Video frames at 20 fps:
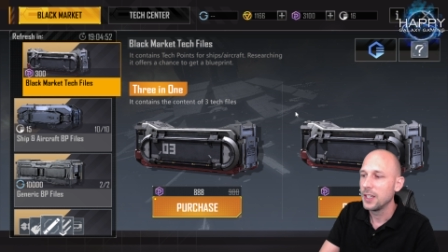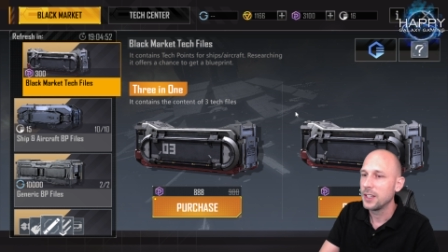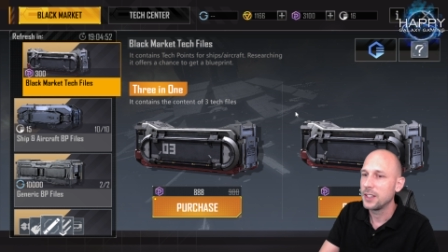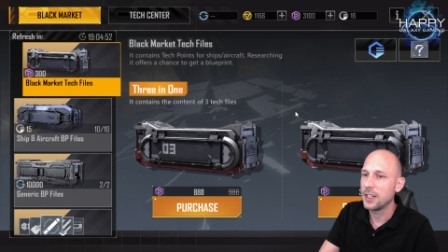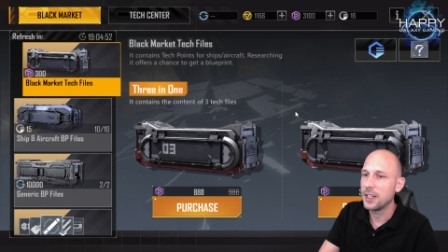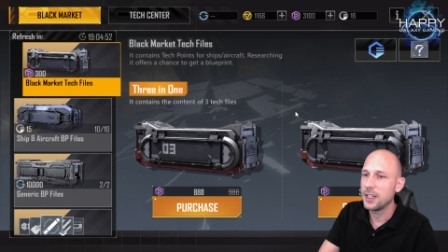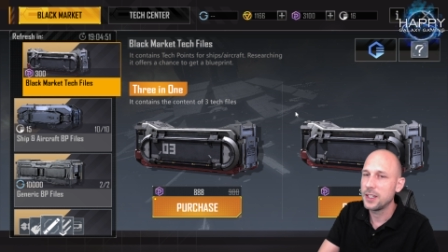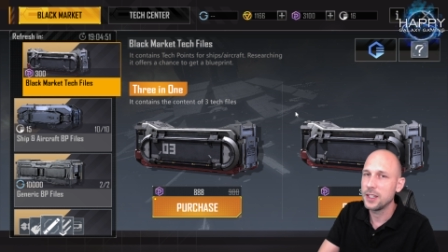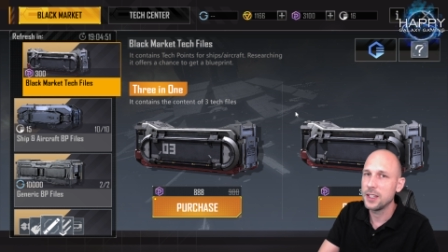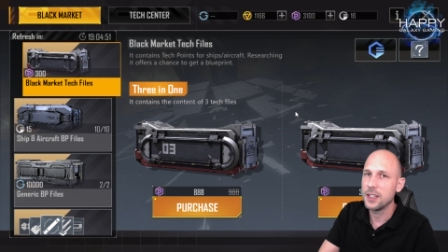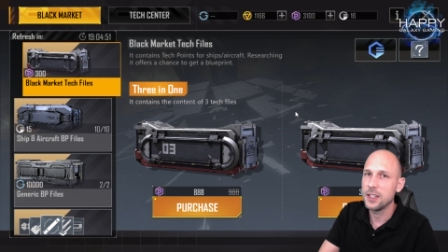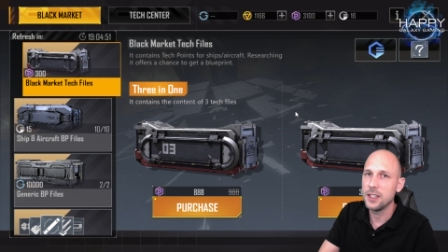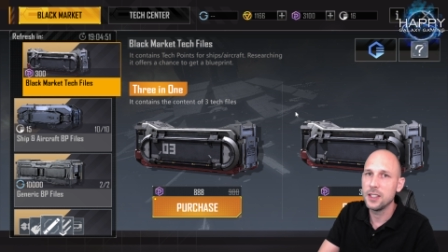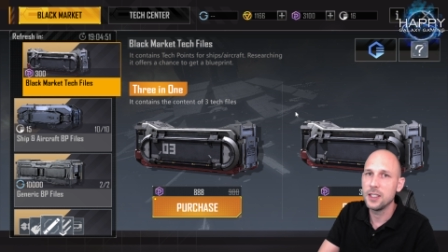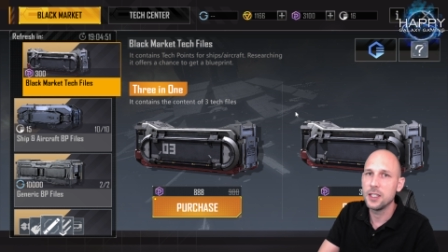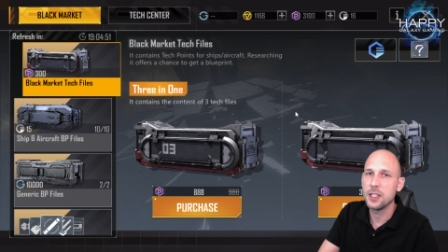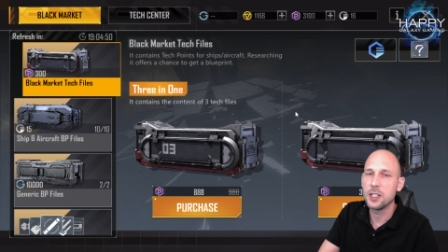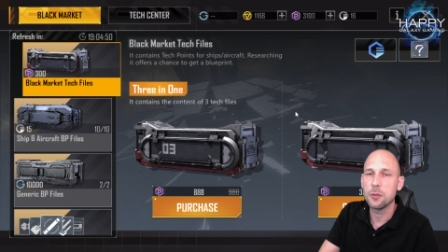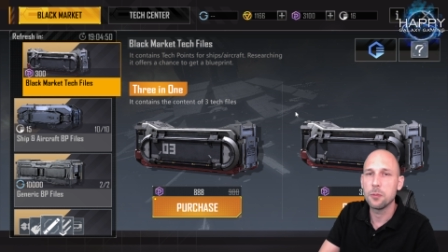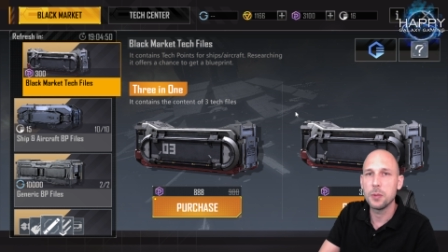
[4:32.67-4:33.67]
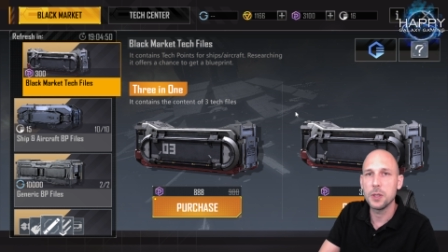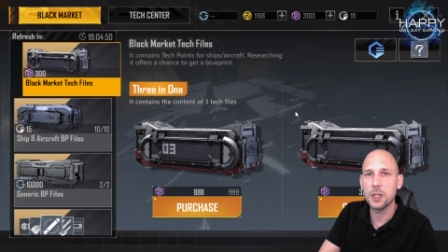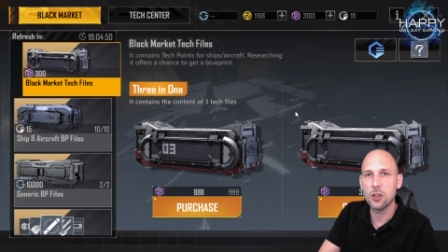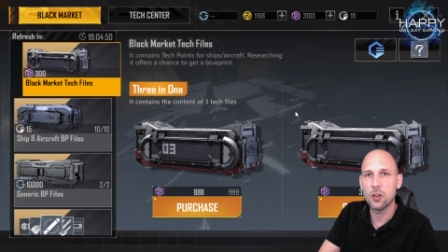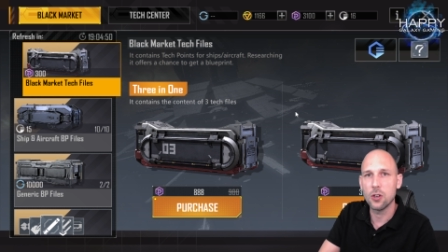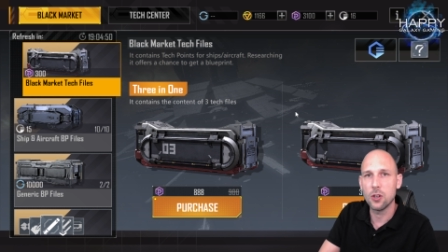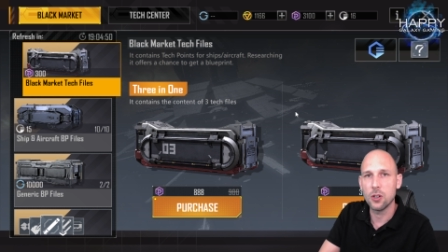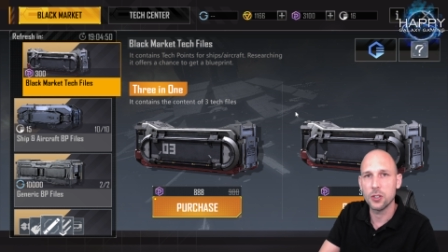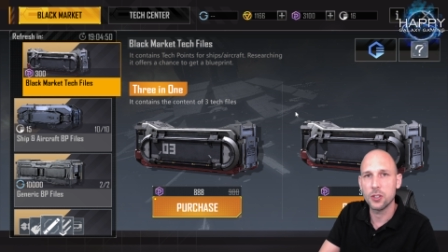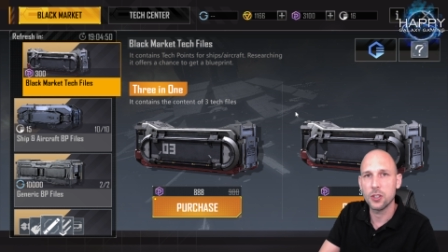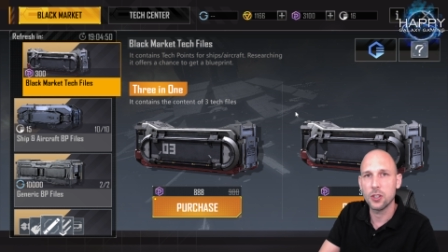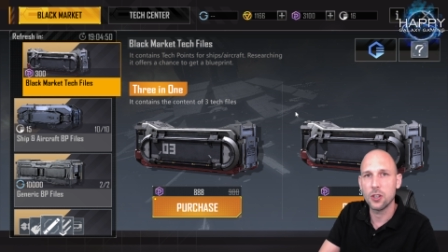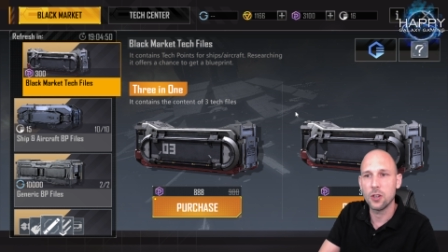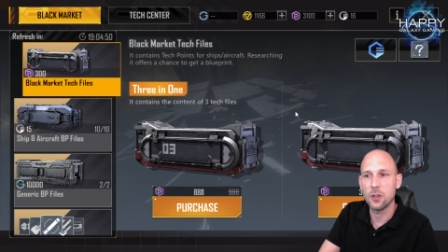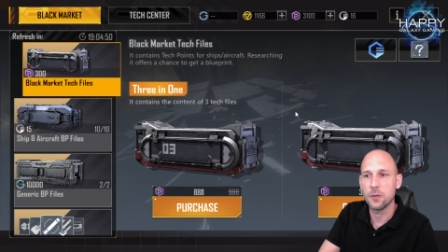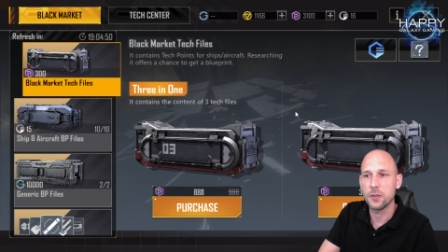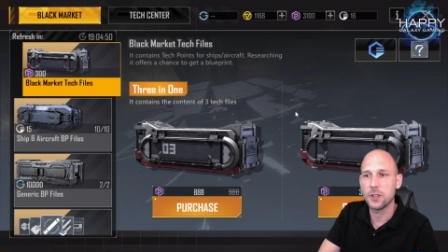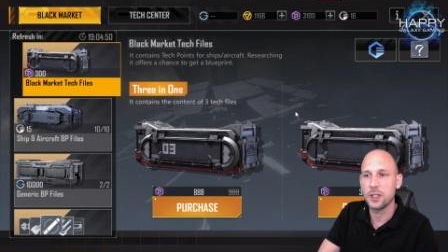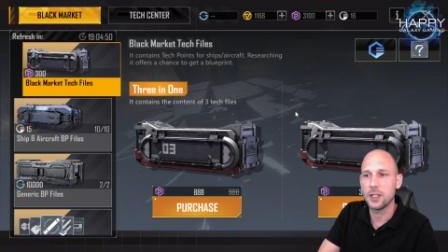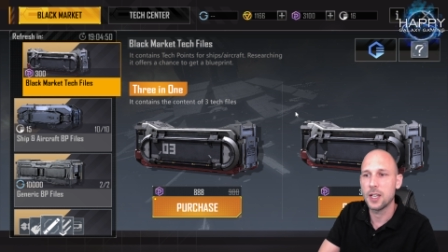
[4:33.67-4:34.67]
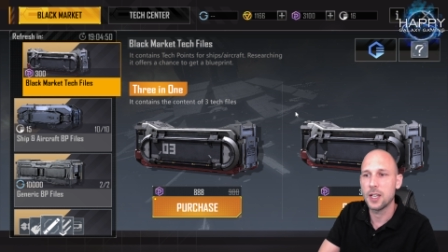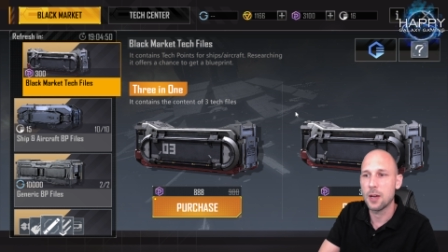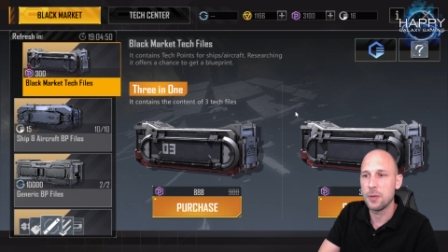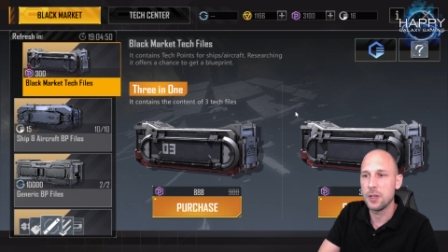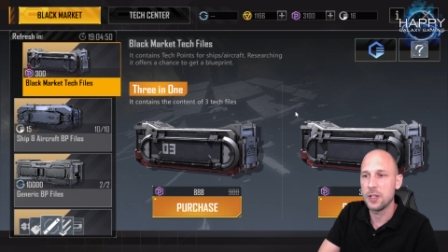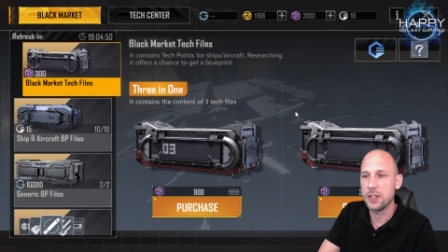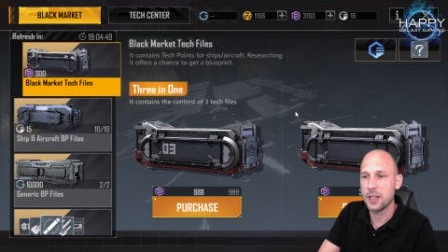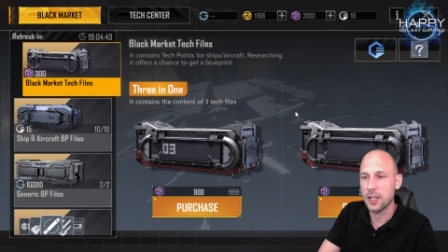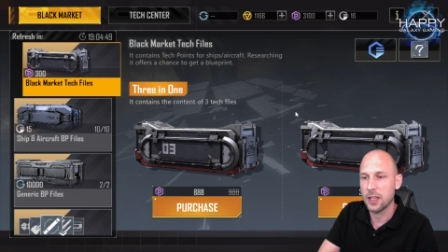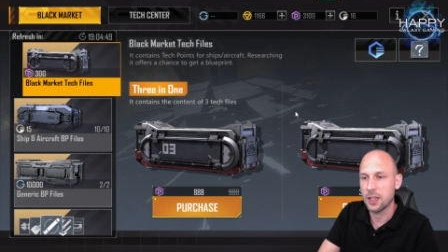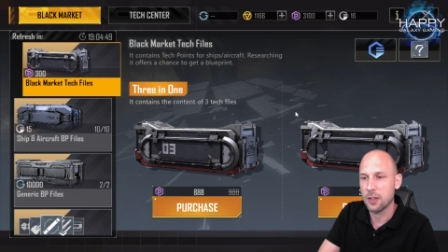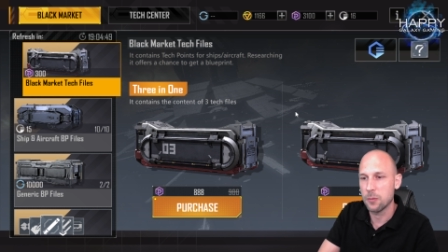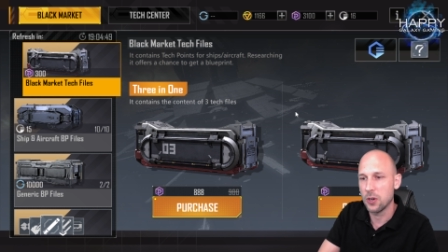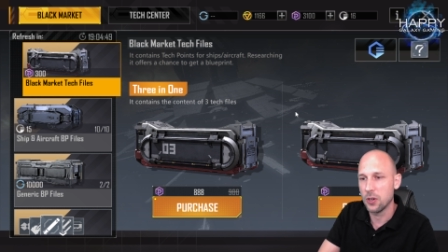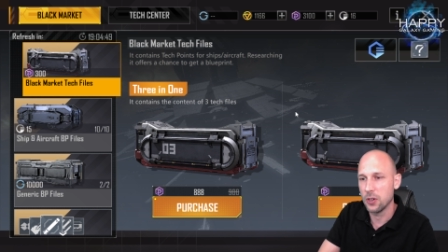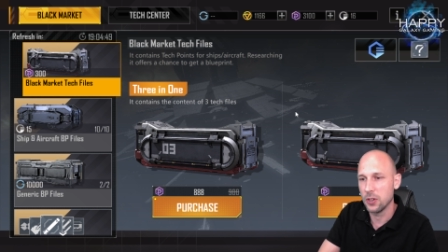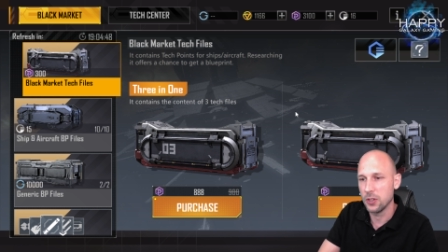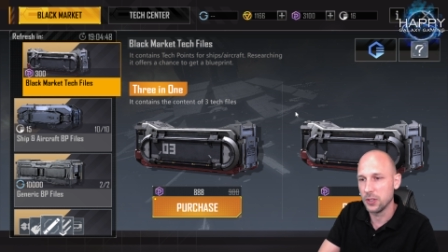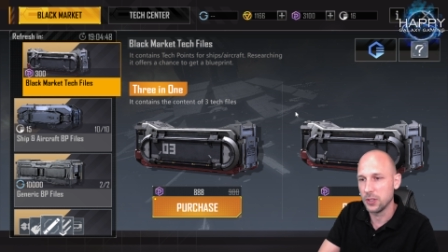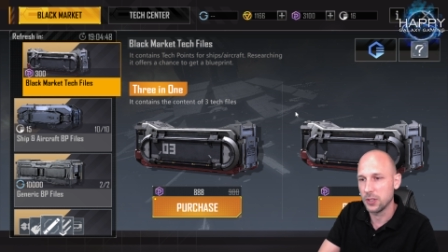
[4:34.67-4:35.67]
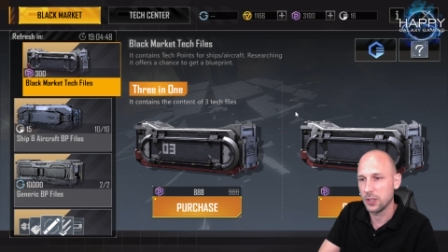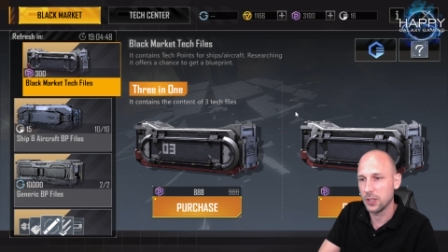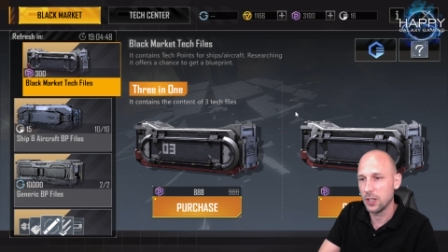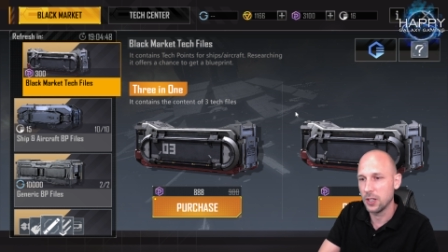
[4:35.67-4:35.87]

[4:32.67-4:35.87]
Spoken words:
That is because of the double tech points.